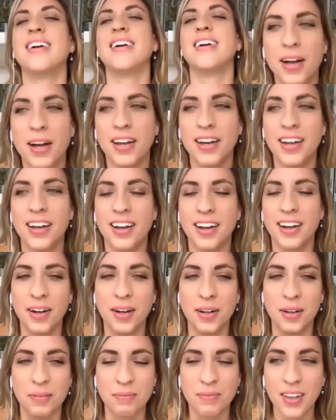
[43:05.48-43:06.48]
but
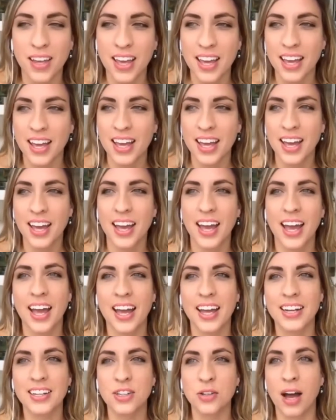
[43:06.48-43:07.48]
um,
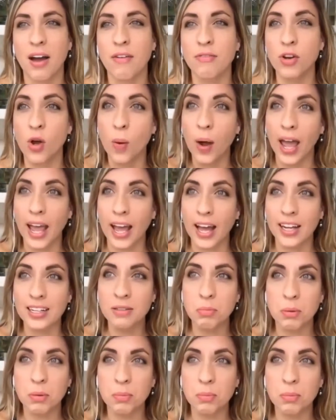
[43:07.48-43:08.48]
and you have no hands
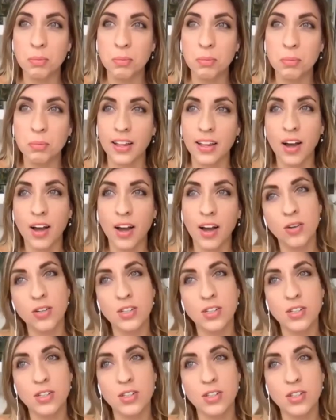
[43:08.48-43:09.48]
people think like oh
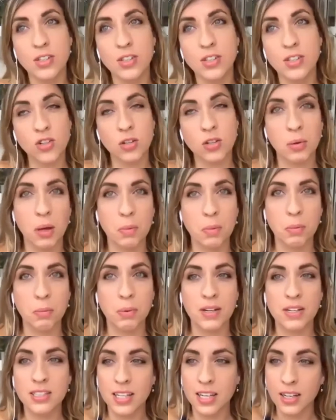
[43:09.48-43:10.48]
just an extra baby
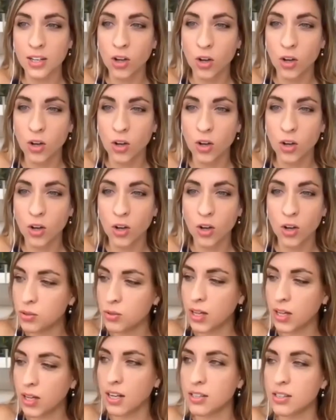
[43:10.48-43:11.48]
but it's like no you have only two
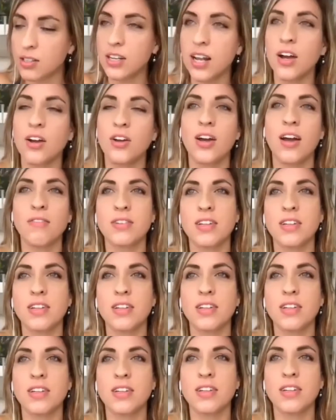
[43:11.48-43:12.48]
hands so now you have to like
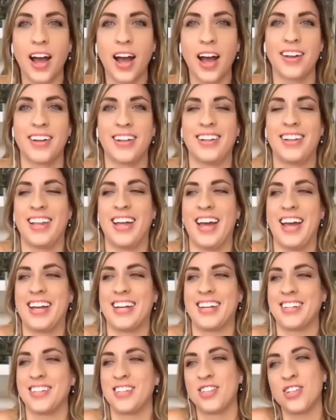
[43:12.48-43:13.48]
learn how to like
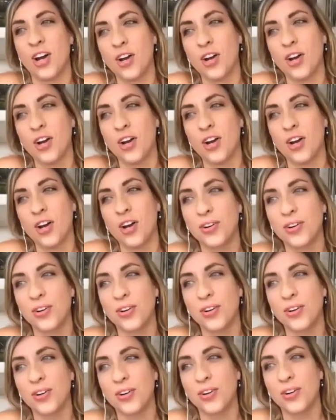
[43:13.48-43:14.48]
juggle
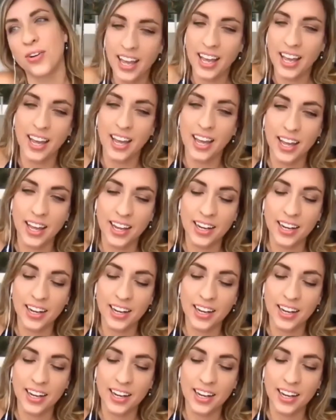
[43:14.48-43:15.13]
and